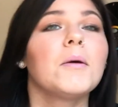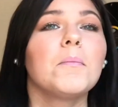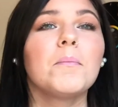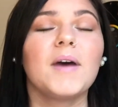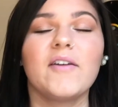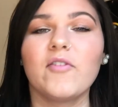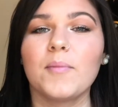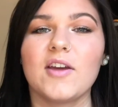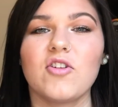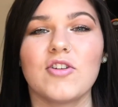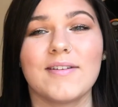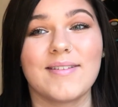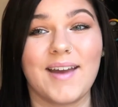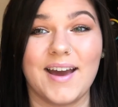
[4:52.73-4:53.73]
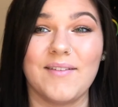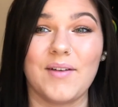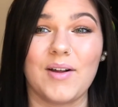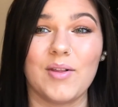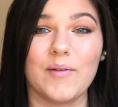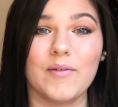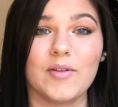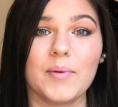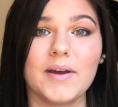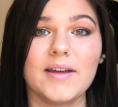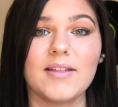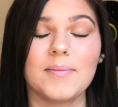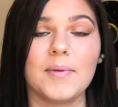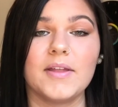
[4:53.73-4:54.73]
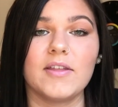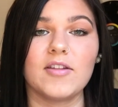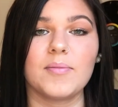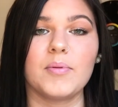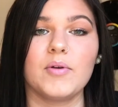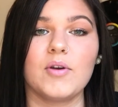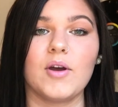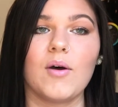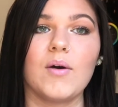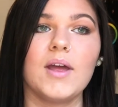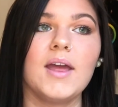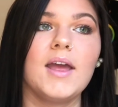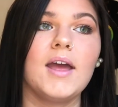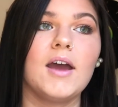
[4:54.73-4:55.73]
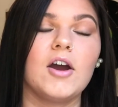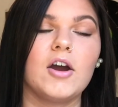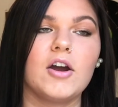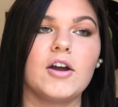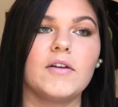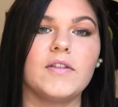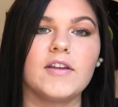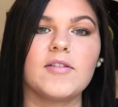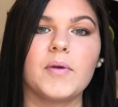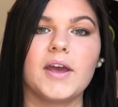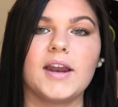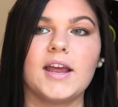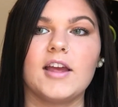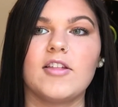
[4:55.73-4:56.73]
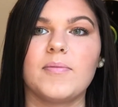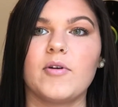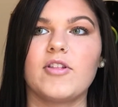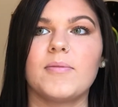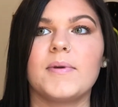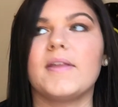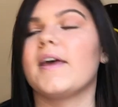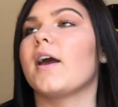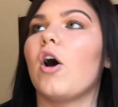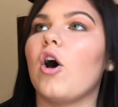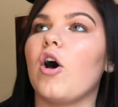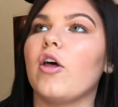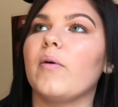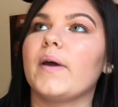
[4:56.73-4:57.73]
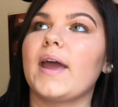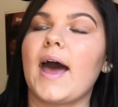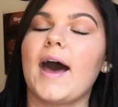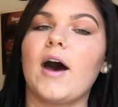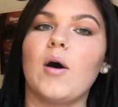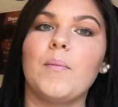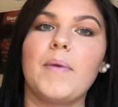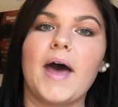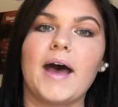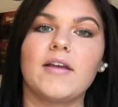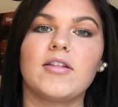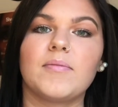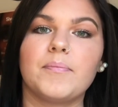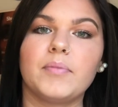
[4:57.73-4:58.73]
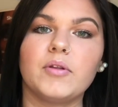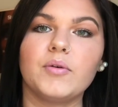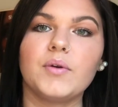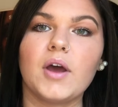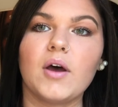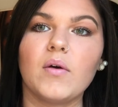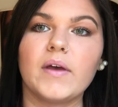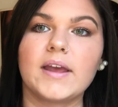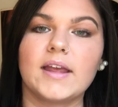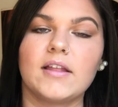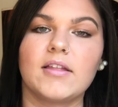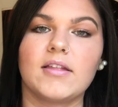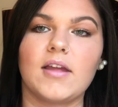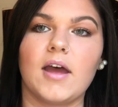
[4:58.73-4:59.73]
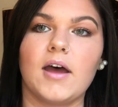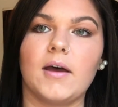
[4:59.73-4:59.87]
My information is kind of all over the place, but this planet is supposed to be all the way out past Pluto. It's